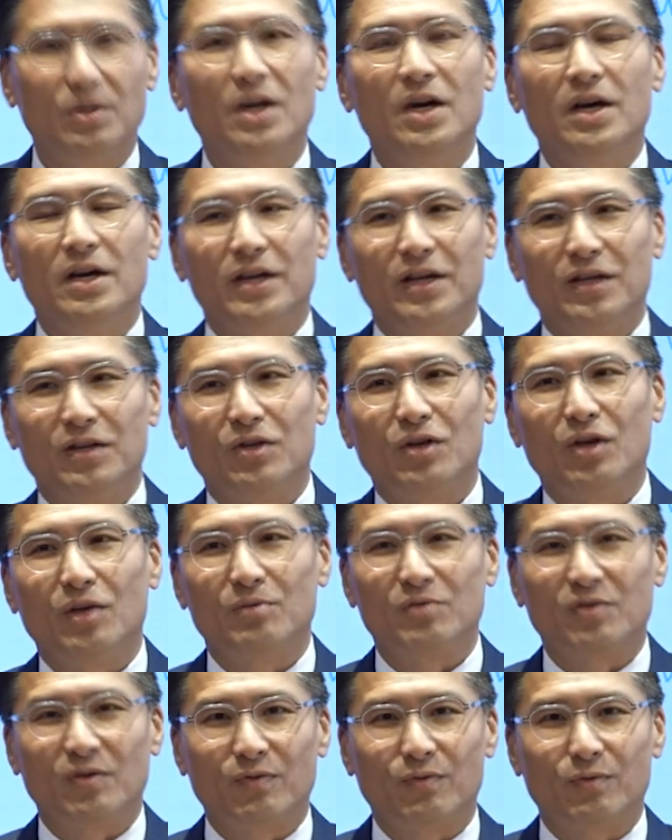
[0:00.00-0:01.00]
in
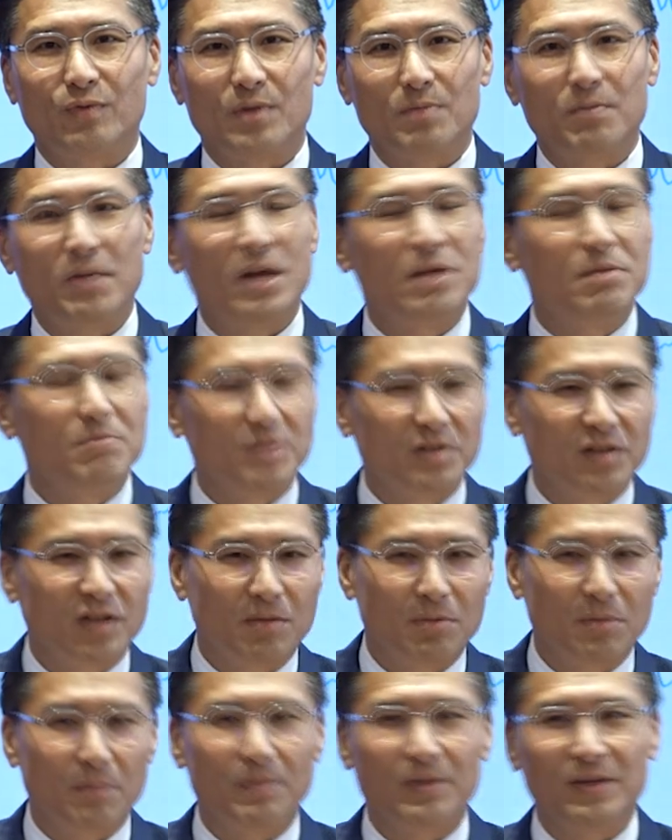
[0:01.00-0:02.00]
terms of repayment
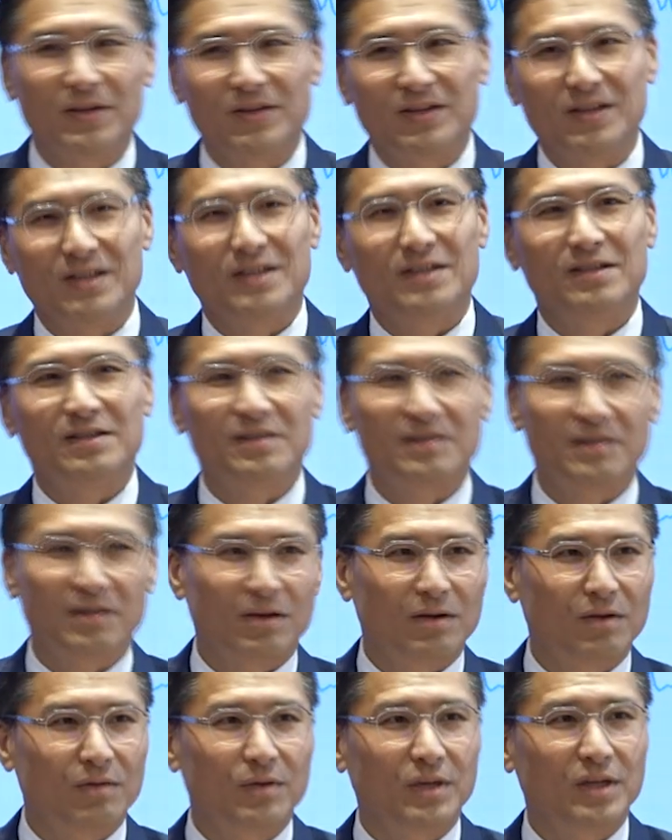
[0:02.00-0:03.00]
capability is
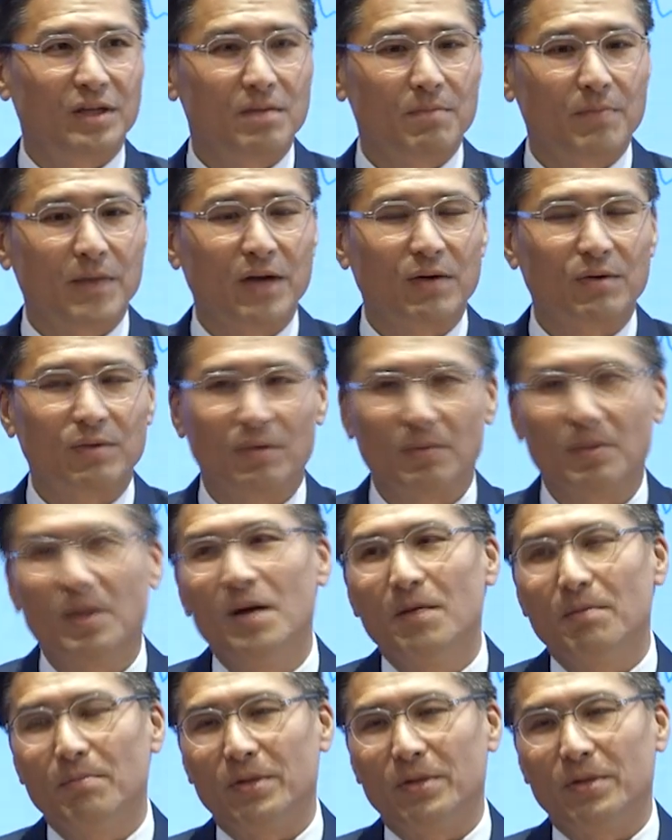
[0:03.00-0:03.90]
already bankrupt.